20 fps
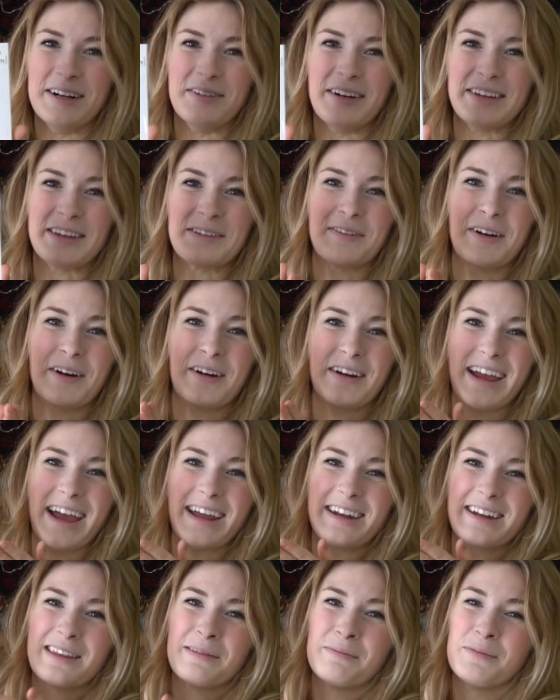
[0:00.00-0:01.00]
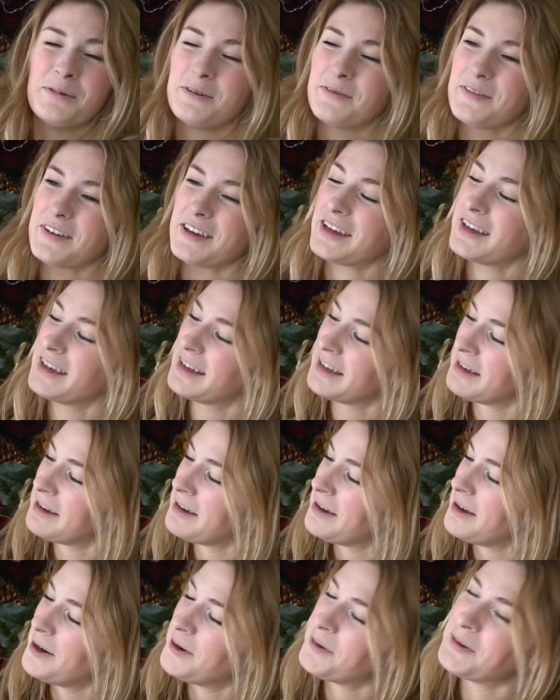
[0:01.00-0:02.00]
By the very end of the movie,
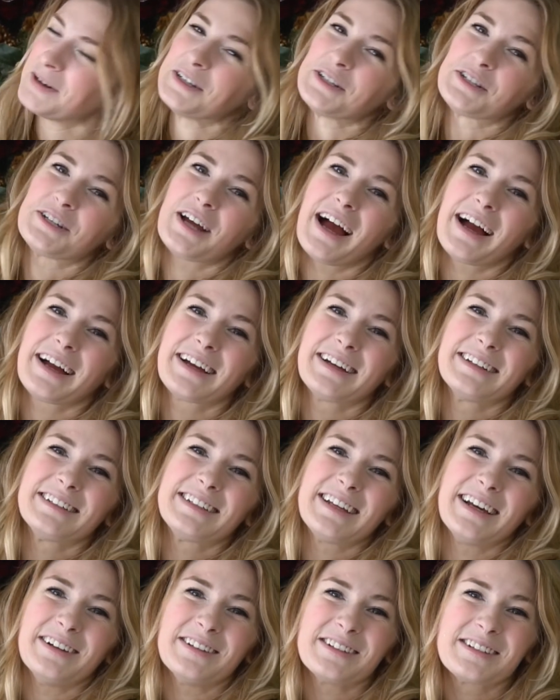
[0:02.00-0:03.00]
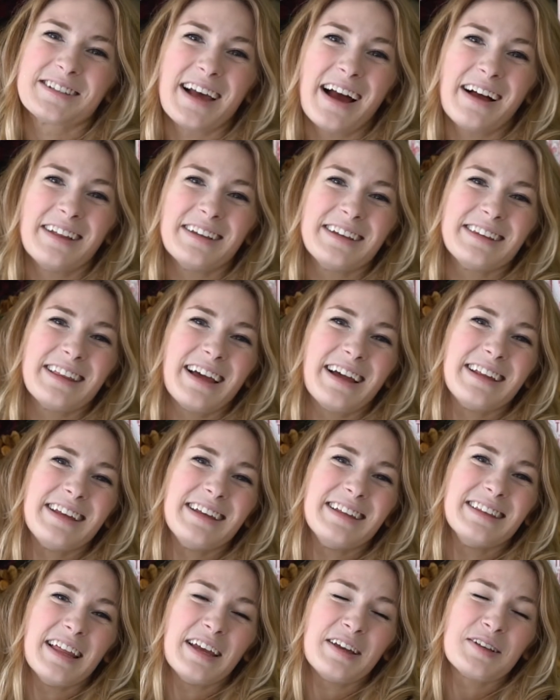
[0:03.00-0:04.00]
when Jack tells Sally that
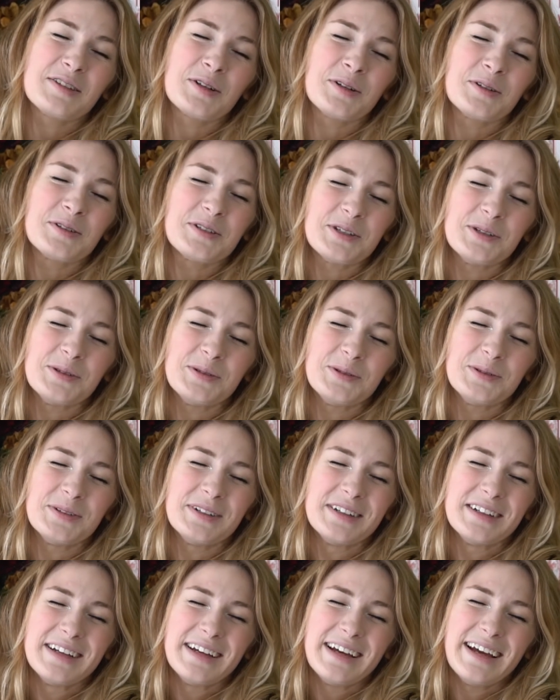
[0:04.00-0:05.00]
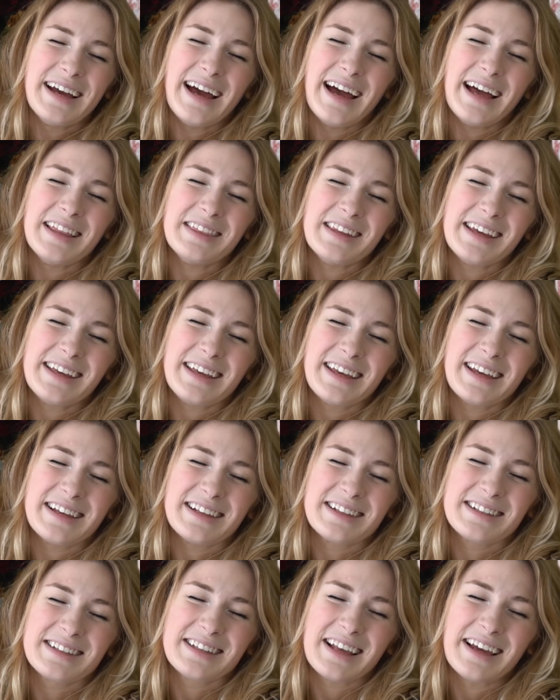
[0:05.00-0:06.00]
he likes her too, and they
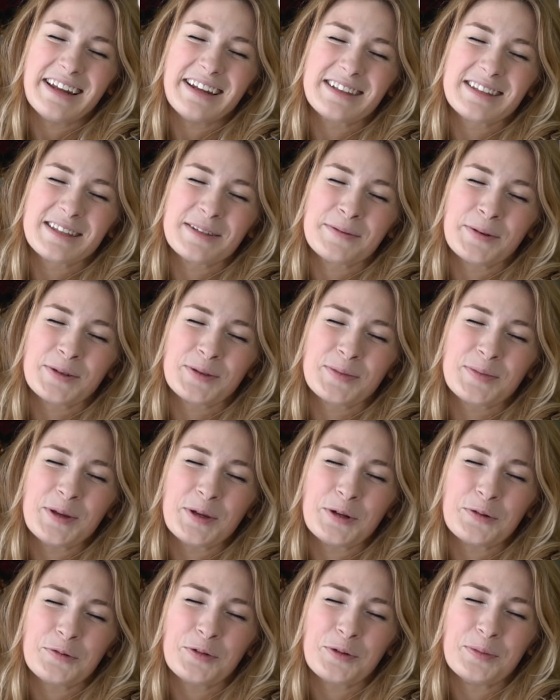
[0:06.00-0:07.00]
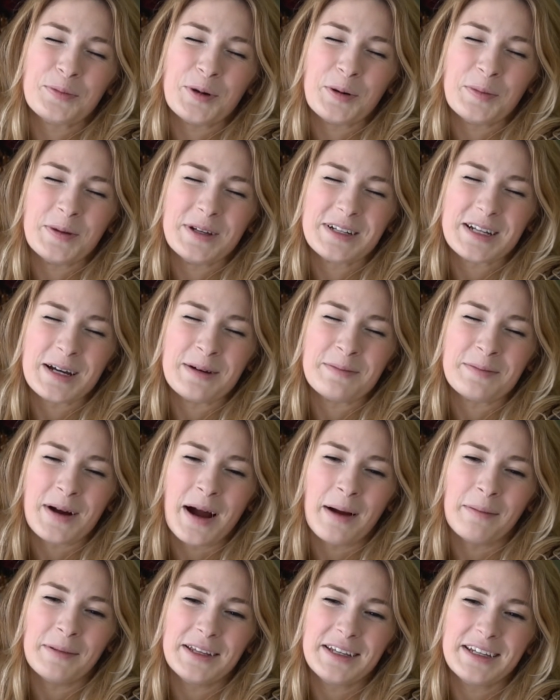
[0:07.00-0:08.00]
kiss, and it's the most beautiful moment. I'm
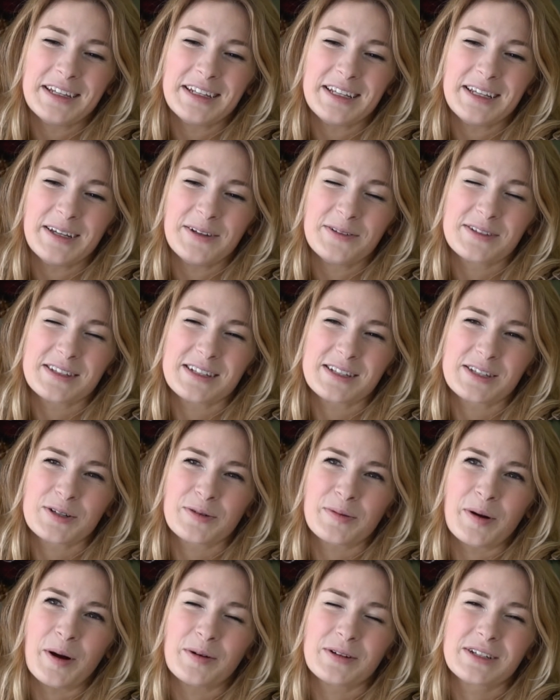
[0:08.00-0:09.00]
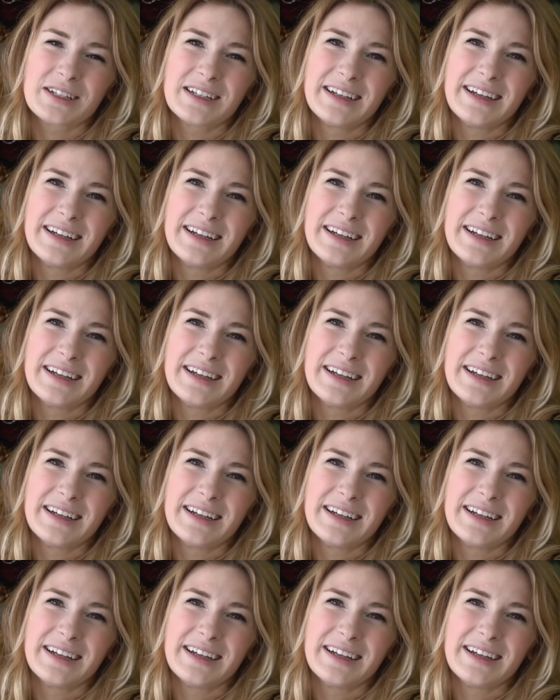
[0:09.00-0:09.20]
probably gonna use this quote.